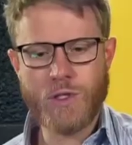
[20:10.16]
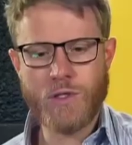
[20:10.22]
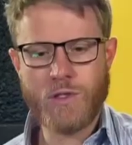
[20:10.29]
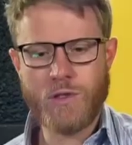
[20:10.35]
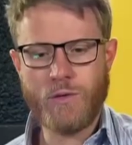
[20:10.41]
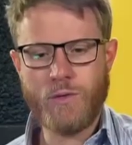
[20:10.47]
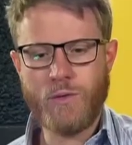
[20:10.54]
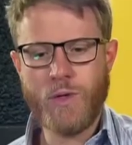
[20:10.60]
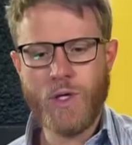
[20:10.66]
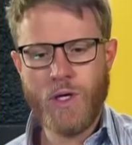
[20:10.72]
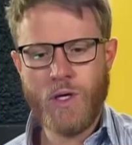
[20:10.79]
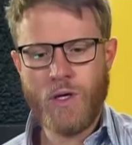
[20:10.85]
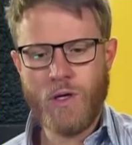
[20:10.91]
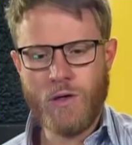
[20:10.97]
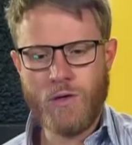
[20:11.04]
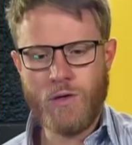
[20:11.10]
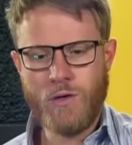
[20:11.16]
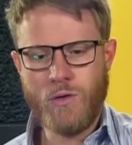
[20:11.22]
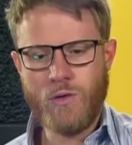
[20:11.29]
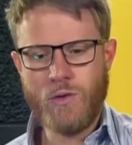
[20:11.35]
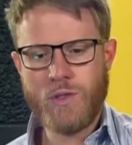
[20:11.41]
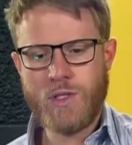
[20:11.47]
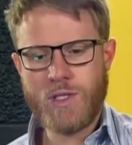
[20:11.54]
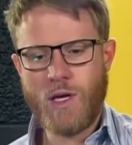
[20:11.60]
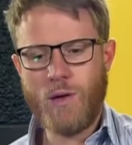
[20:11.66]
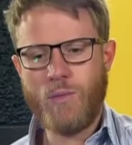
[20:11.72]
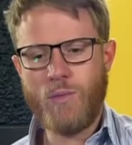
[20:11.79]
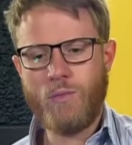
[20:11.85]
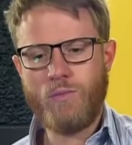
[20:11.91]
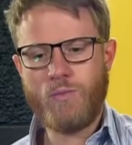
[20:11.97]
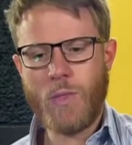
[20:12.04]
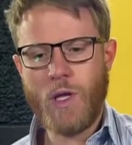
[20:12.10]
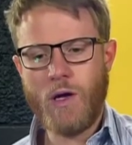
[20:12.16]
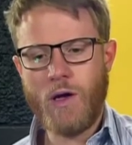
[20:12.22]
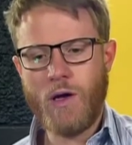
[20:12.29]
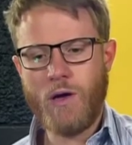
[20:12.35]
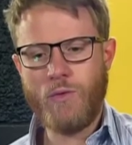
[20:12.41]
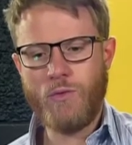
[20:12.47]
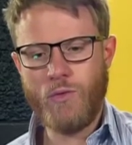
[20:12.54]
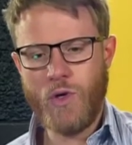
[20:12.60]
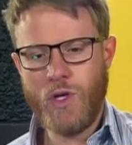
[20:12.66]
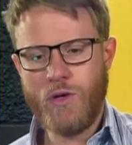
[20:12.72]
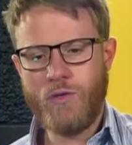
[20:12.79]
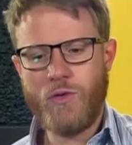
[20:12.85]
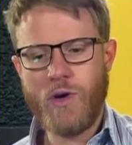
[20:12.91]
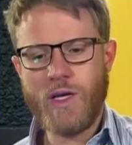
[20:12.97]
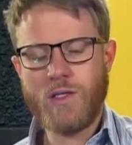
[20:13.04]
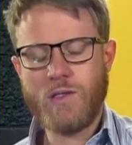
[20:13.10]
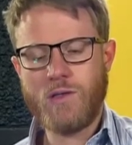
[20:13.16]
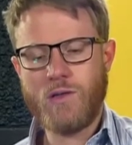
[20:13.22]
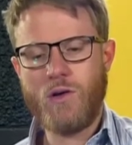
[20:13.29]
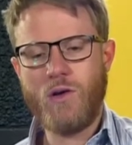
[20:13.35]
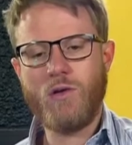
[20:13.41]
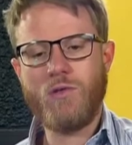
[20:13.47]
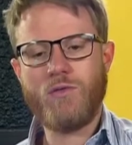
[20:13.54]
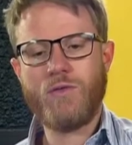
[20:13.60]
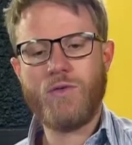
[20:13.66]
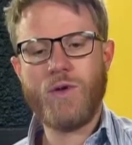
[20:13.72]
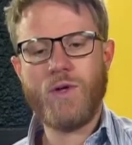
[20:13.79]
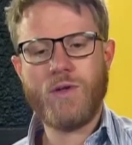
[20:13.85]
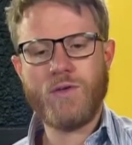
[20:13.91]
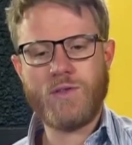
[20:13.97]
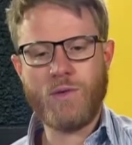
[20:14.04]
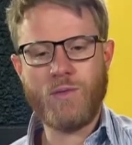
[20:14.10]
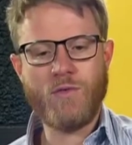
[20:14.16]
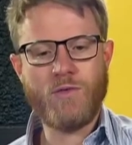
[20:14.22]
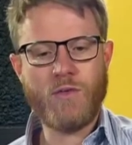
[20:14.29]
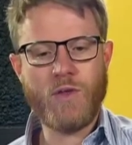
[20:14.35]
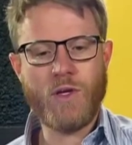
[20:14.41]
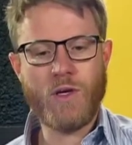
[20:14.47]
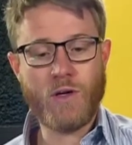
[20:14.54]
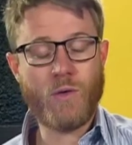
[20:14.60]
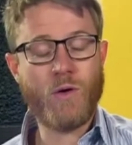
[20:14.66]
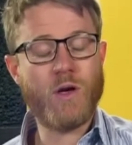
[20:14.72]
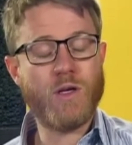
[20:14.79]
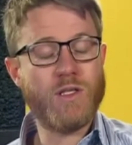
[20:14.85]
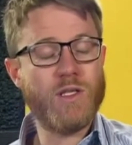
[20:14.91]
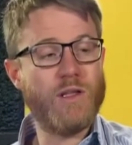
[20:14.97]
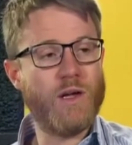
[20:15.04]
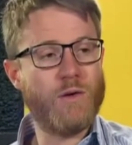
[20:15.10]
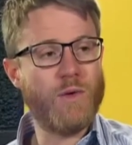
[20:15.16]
to do some redress of some of the inequality that we